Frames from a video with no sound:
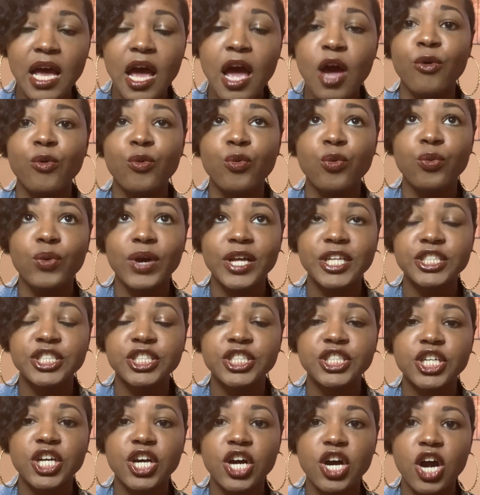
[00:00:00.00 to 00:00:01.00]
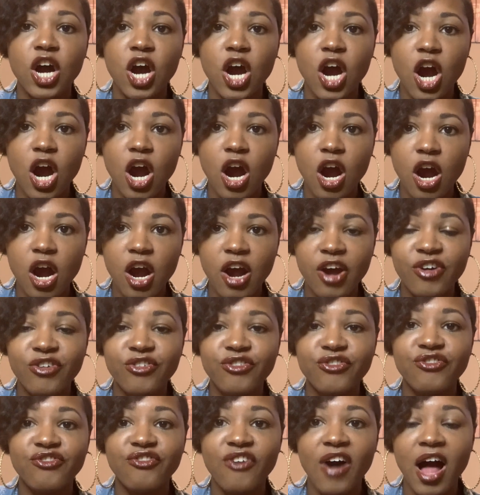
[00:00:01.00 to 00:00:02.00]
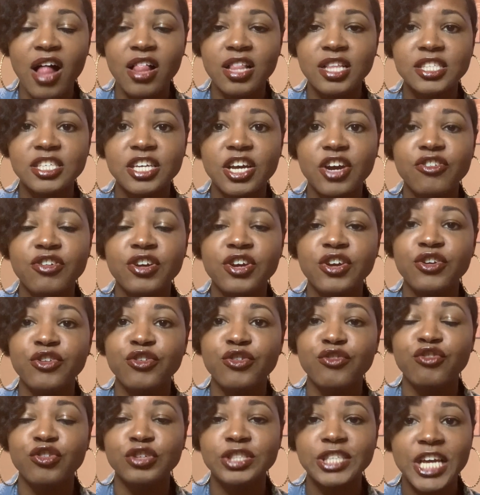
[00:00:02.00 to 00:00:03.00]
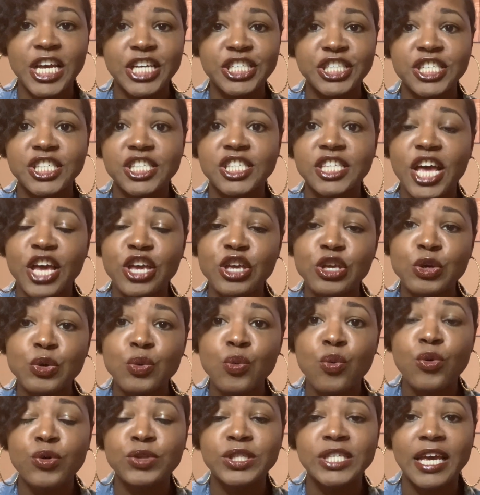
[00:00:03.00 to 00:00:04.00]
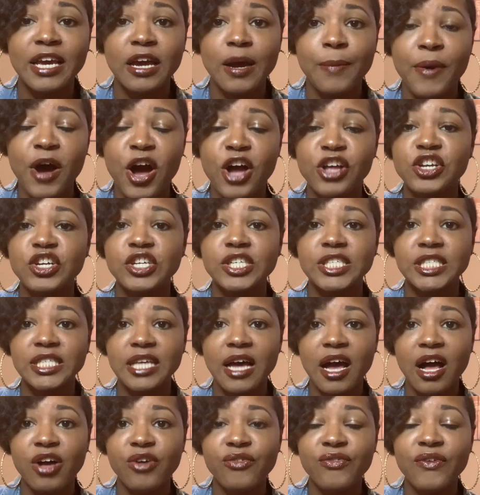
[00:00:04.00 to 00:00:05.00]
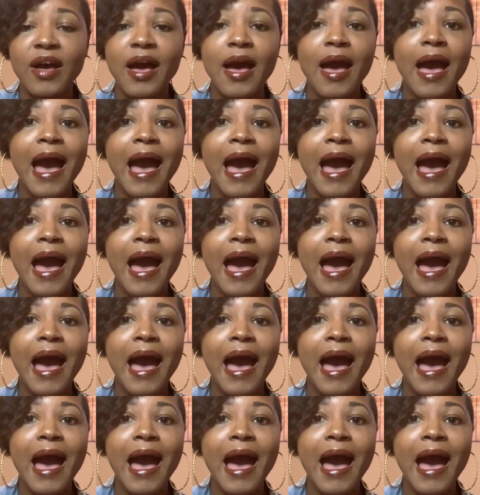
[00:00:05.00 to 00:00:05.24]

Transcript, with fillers: which are voluntary rotations that you take upon yourself.